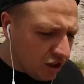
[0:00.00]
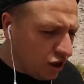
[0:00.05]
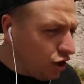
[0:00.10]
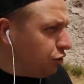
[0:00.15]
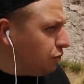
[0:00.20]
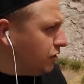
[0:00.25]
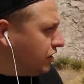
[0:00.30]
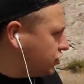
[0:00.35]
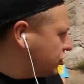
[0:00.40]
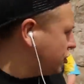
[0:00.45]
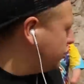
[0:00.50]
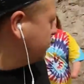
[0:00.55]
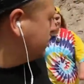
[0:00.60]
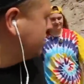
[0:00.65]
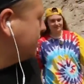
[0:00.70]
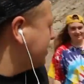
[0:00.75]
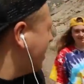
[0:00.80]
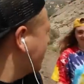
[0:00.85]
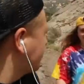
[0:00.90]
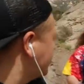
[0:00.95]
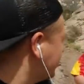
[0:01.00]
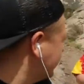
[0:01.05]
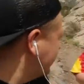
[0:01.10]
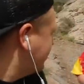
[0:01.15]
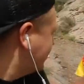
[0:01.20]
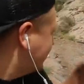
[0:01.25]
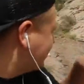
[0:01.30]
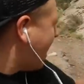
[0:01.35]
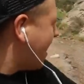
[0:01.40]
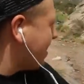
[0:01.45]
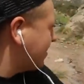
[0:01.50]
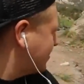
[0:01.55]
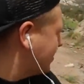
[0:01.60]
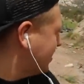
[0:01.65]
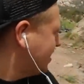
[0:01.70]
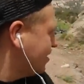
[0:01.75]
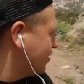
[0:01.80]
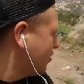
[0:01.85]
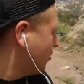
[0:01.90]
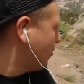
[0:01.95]
Looney Tunes is actually set
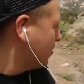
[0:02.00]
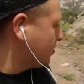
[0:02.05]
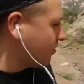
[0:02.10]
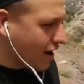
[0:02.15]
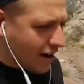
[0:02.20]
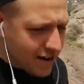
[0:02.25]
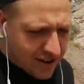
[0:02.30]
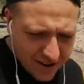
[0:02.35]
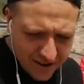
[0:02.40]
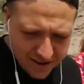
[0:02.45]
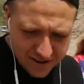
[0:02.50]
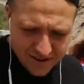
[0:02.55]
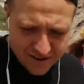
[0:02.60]
here though, right?